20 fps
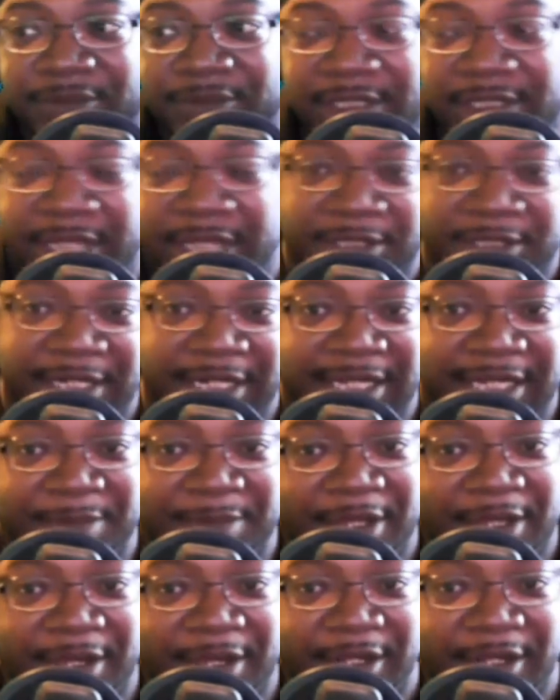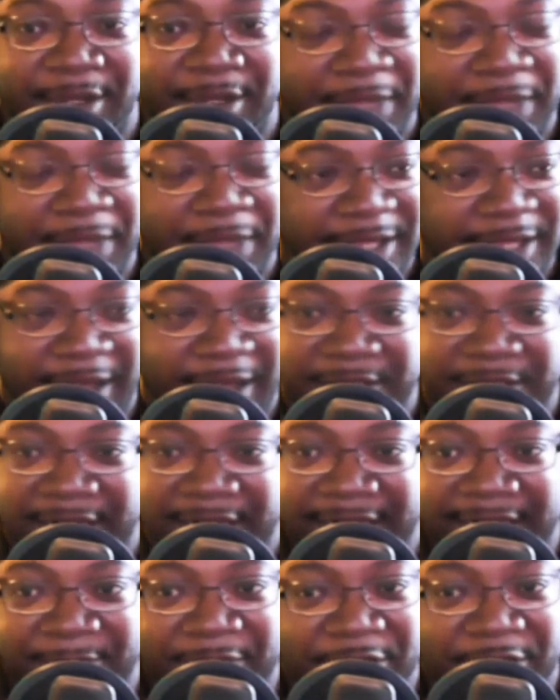Y'all trying to get me caught up. Y'all trying
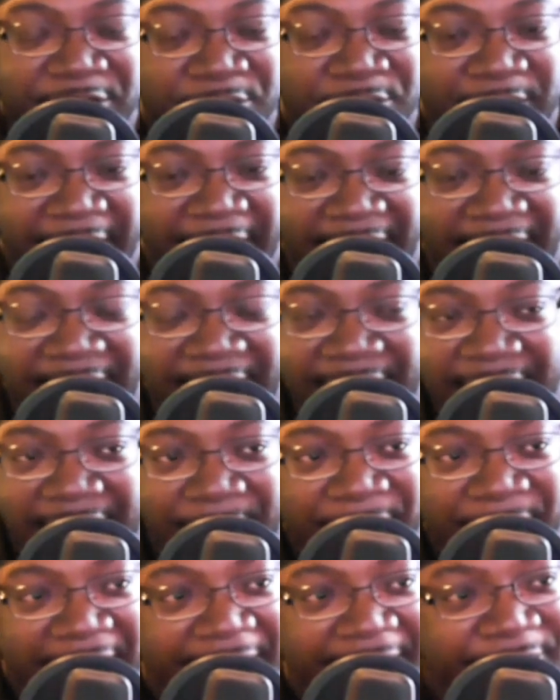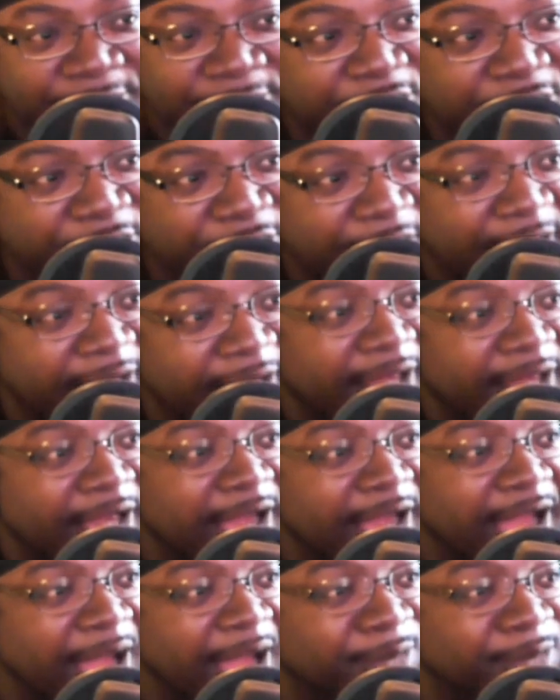to get me to do that. I'm not going to do it.
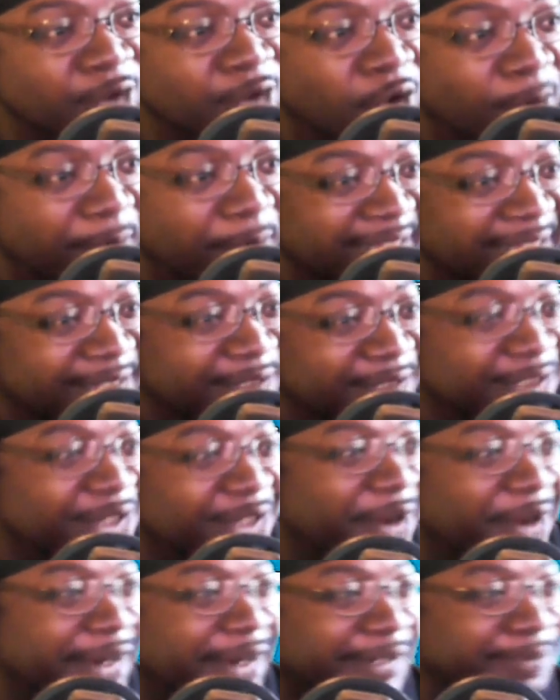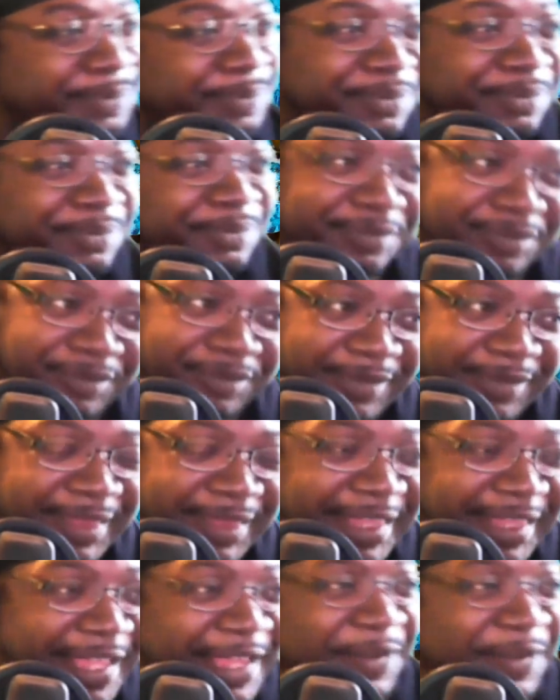I'm going back to the story.
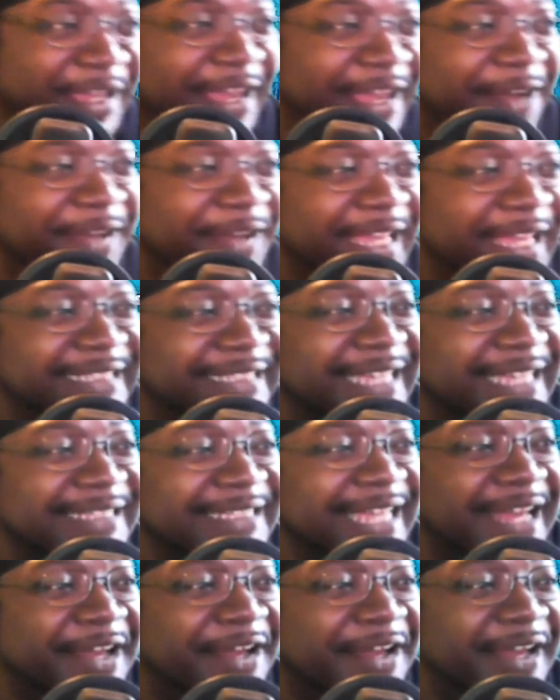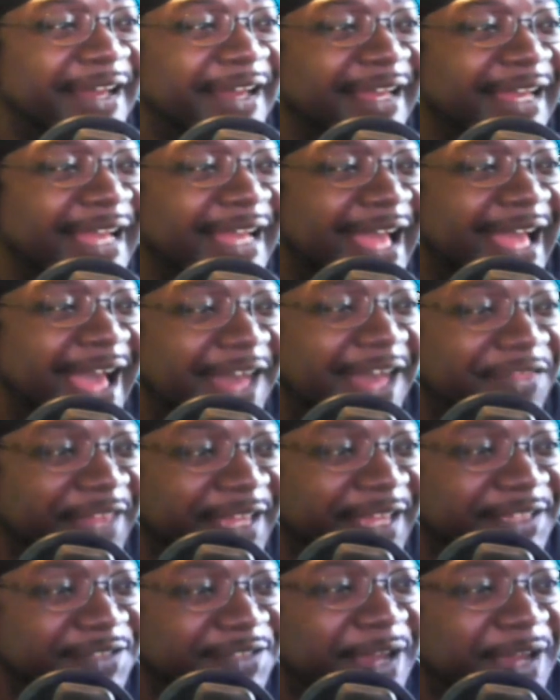Here we go. It says, I
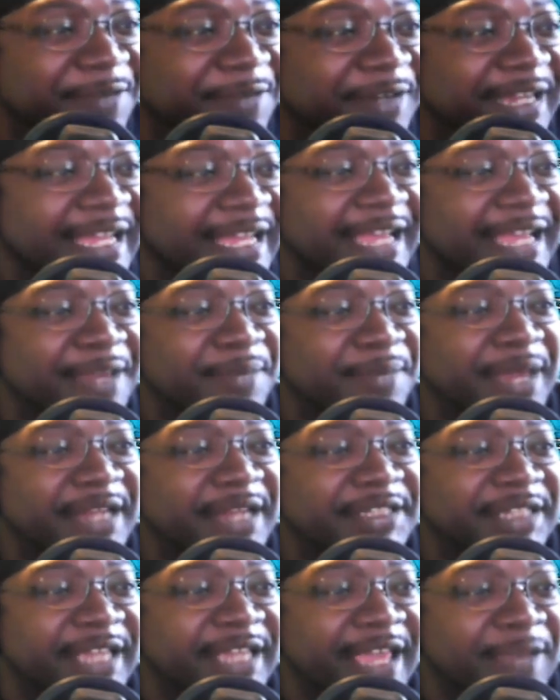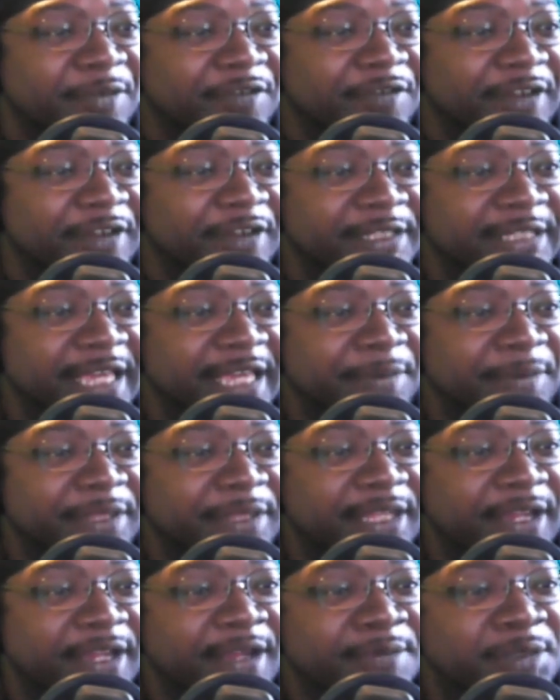think it's great when a guy can manage a game, Rivera said, but
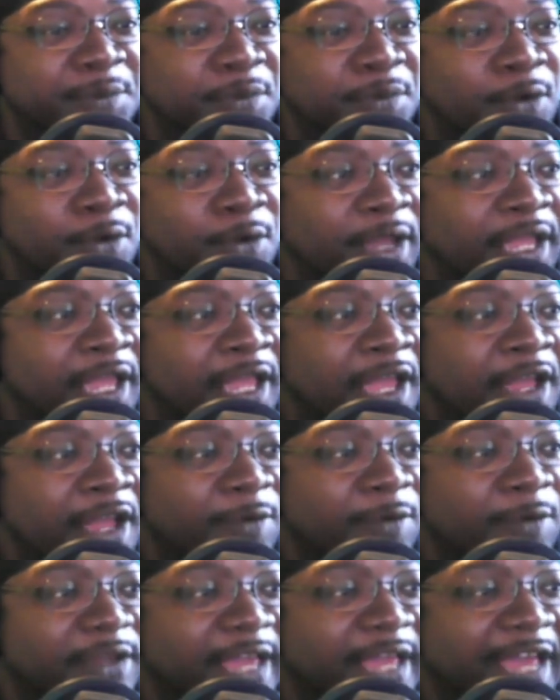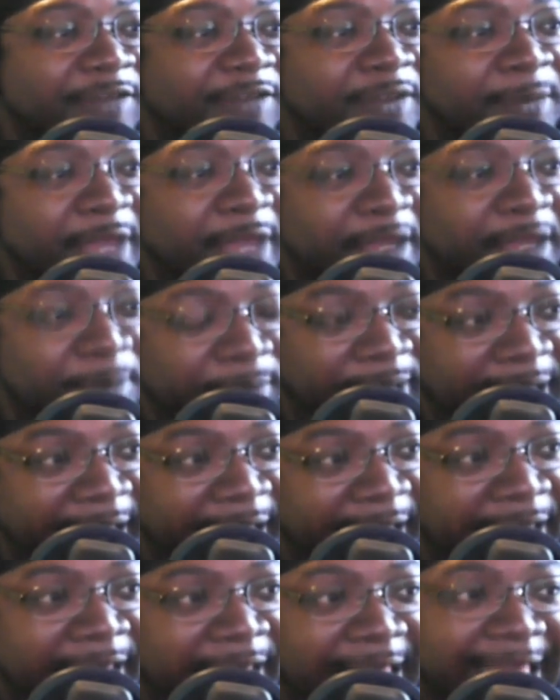there comes a point where you have to make a
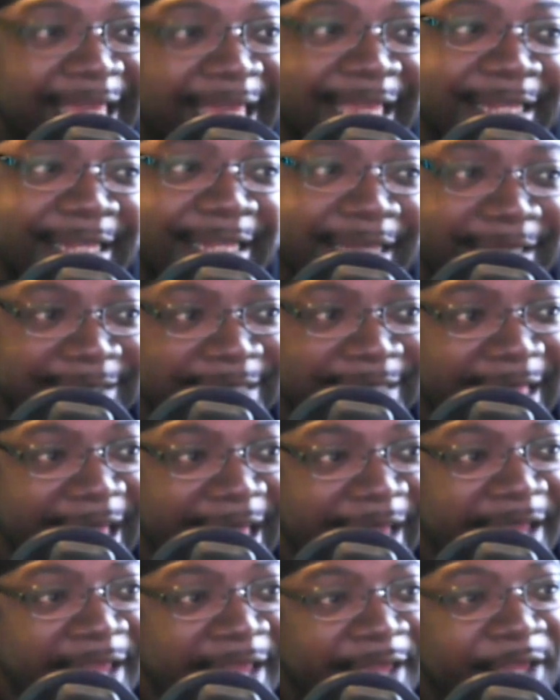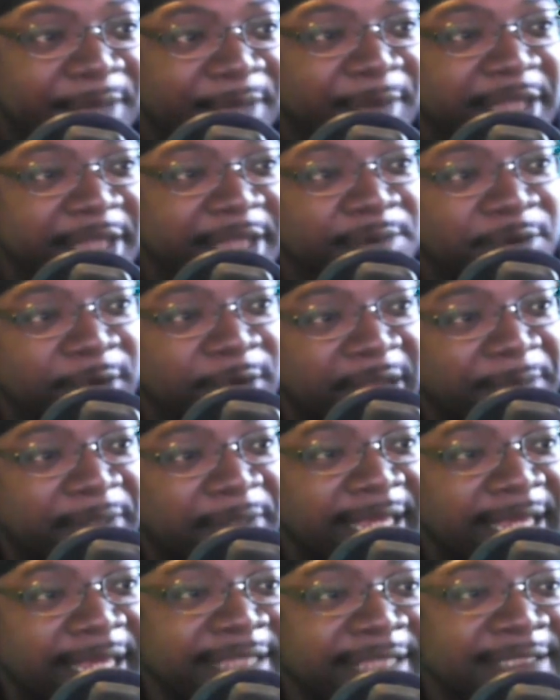play. He does that. He made some great
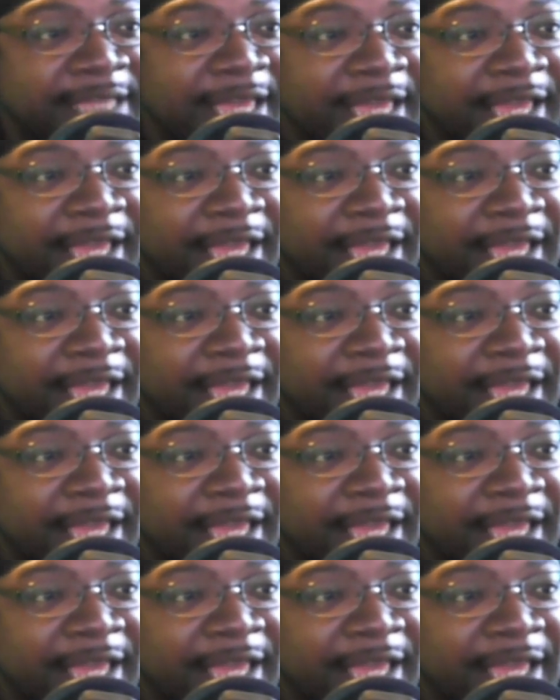plays.